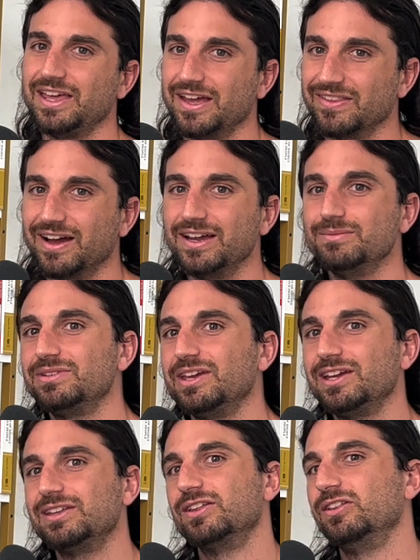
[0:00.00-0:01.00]
And I am
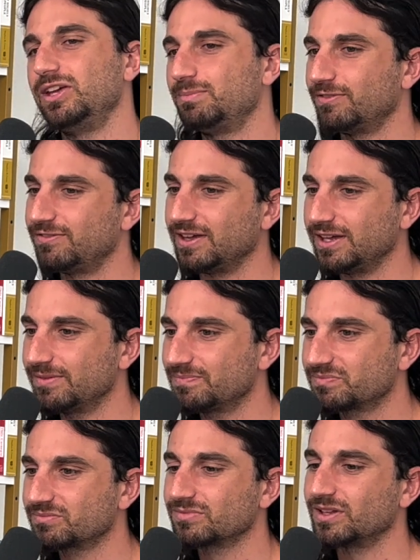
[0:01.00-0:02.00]
taking the leap of fate
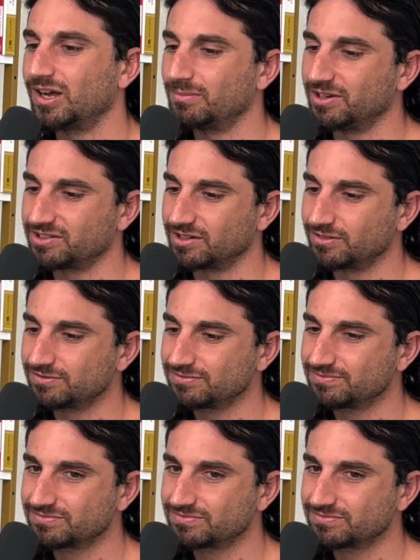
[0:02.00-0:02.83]
on myself.